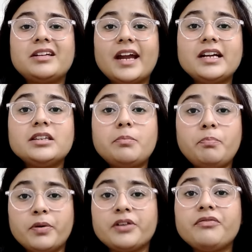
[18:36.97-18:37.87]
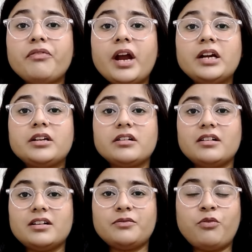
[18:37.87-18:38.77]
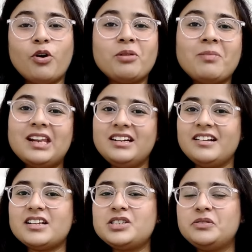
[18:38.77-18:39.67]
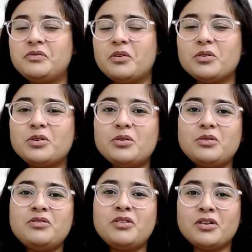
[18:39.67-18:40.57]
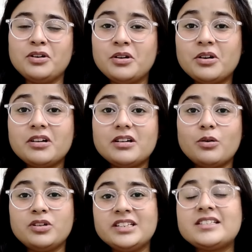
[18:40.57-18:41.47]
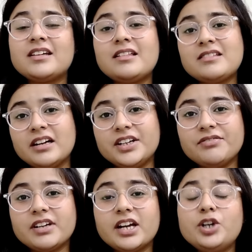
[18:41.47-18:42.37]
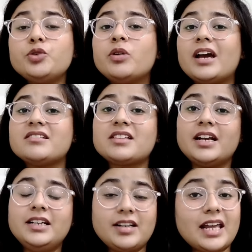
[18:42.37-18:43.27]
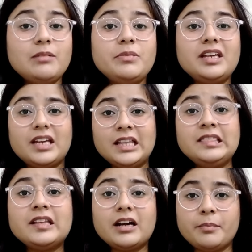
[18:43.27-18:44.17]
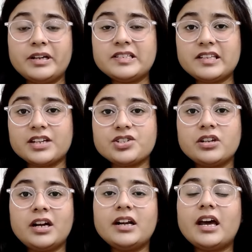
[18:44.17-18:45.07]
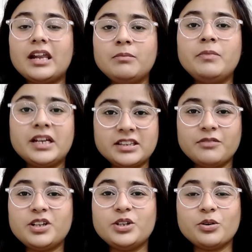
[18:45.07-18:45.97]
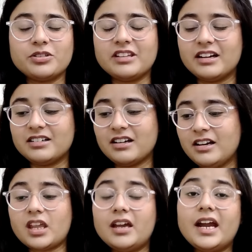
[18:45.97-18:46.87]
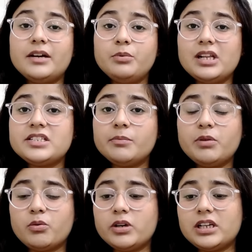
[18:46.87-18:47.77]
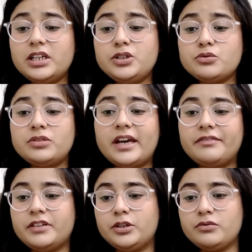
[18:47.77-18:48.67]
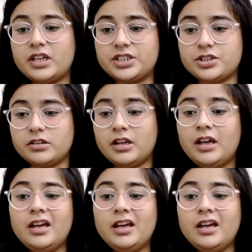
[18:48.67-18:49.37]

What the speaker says: get the perfect formally dressed photo for your original certificate, you guys can tell me in the comment section and I'll make the video on that. And we'll jump quickly to the FAQ section.